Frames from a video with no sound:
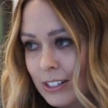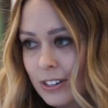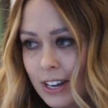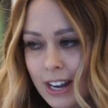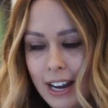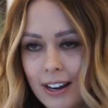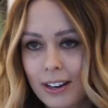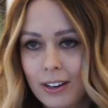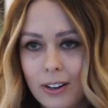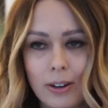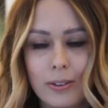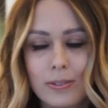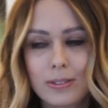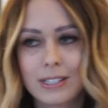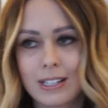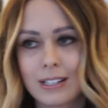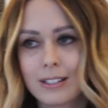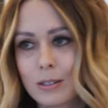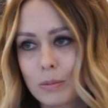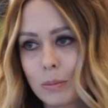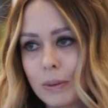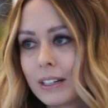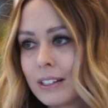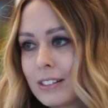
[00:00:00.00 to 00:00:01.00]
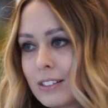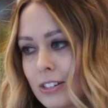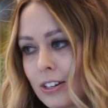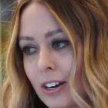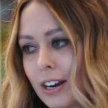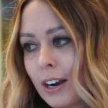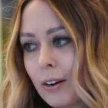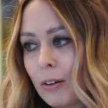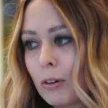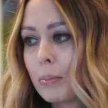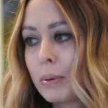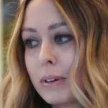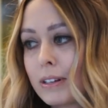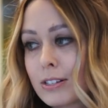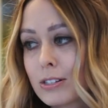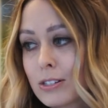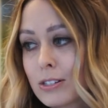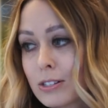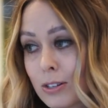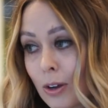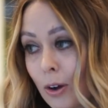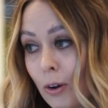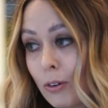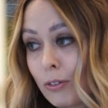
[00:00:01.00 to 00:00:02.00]
You can't go 6 months. Your hair will be
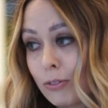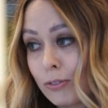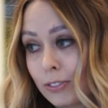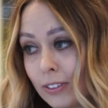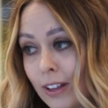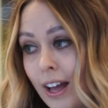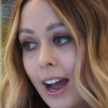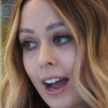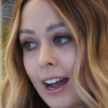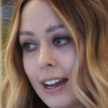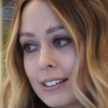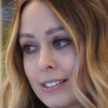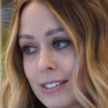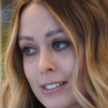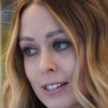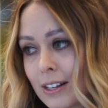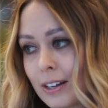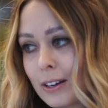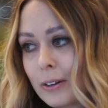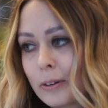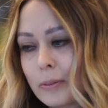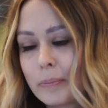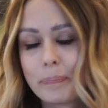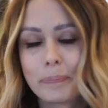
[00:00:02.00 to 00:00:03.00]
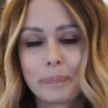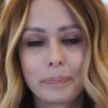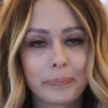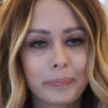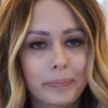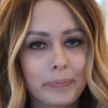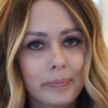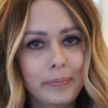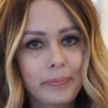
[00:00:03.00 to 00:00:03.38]
so flat. Oh, so bad.